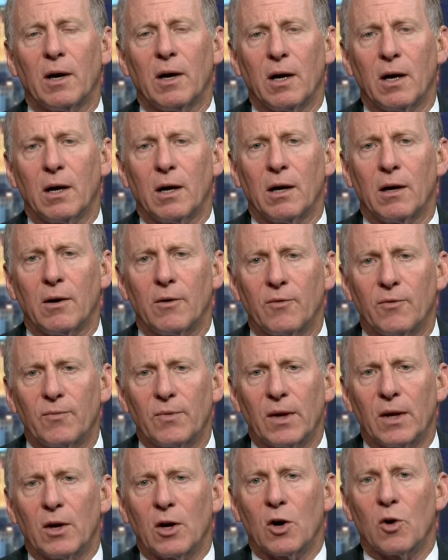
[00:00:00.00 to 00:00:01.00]
of
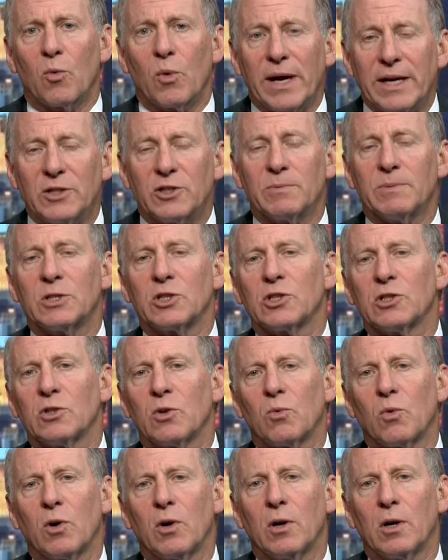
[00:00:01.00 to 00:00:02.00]
arrangements in the
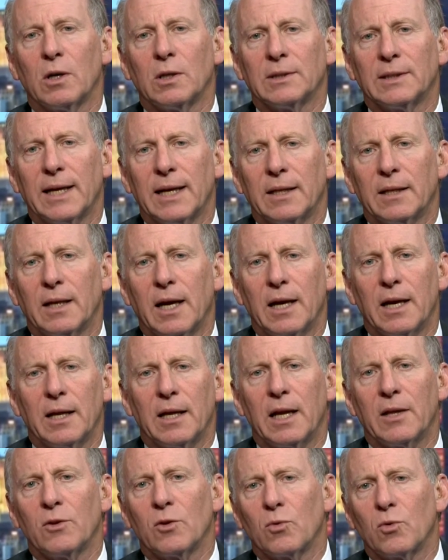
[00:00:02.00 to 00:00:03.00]
world and,
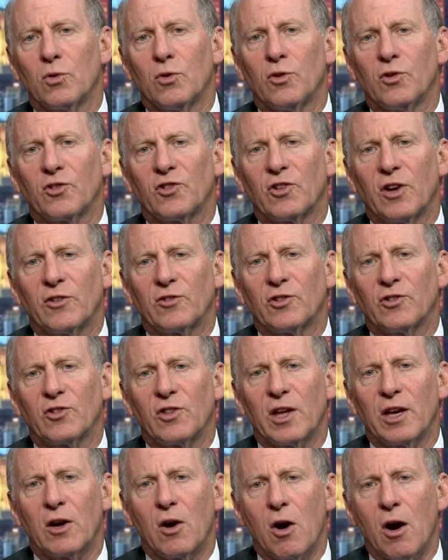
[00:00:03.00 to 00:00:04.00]
and the rules such as
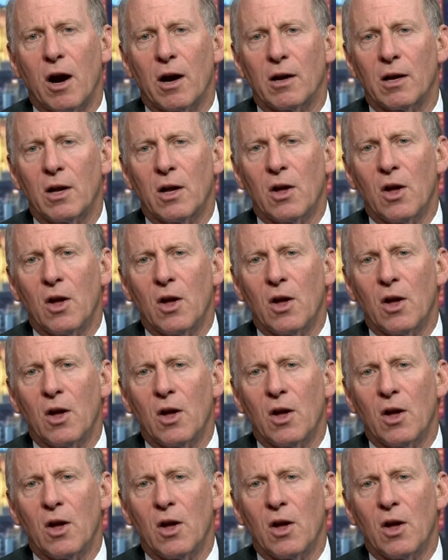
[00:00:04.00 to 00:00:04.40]
they are.